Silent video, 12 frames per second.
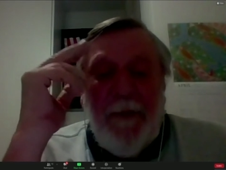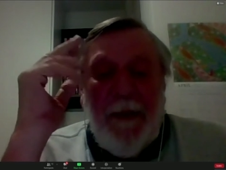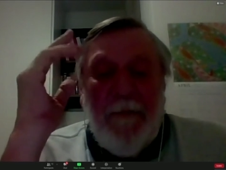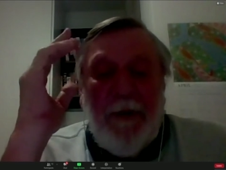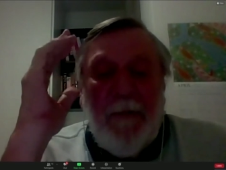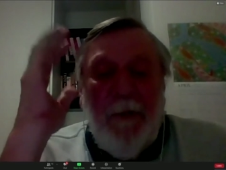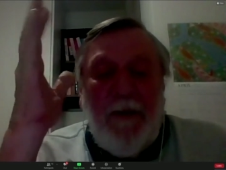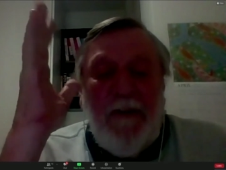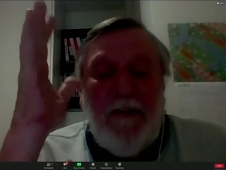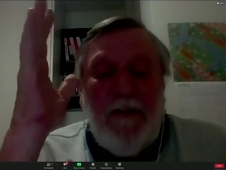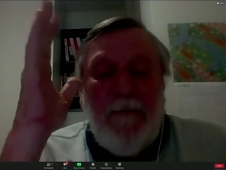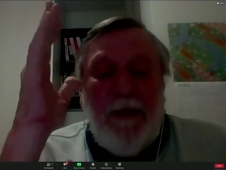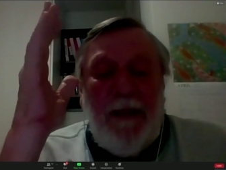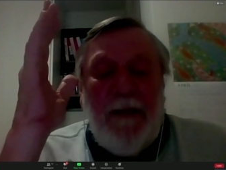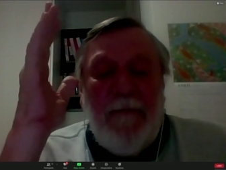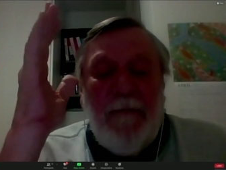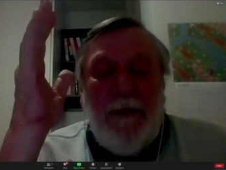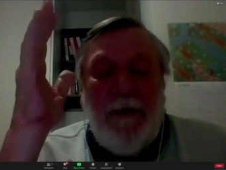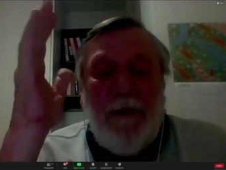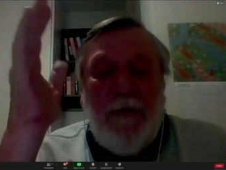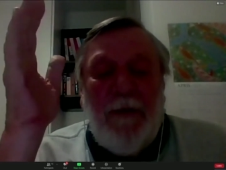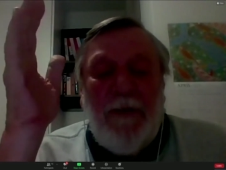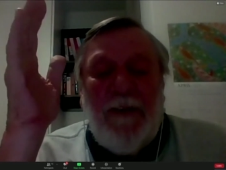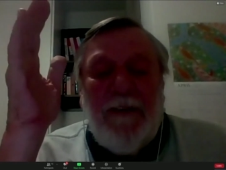But what does it mean when the
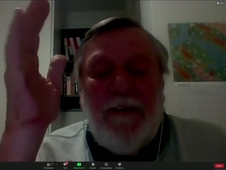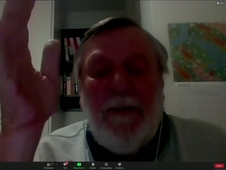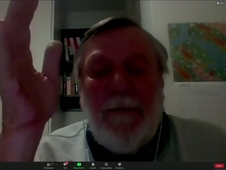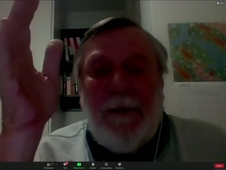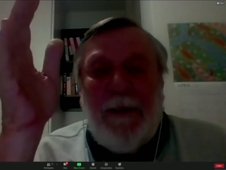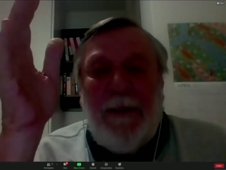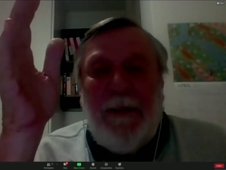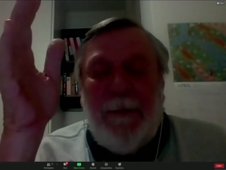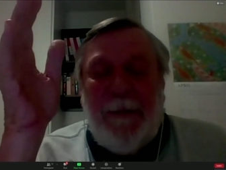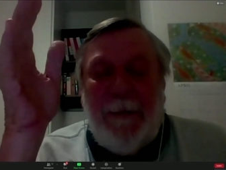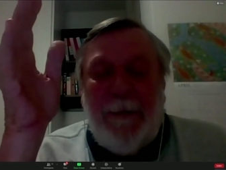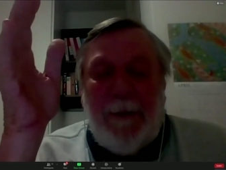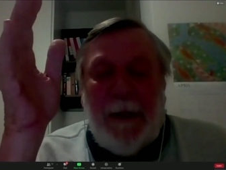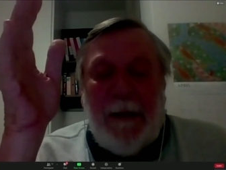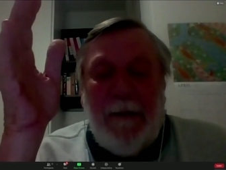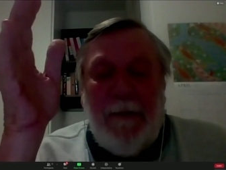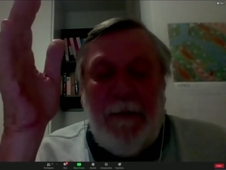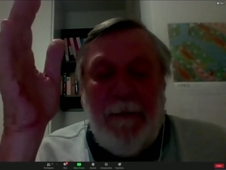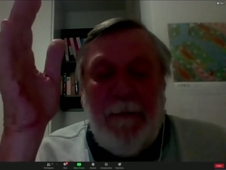law does not achieve its objective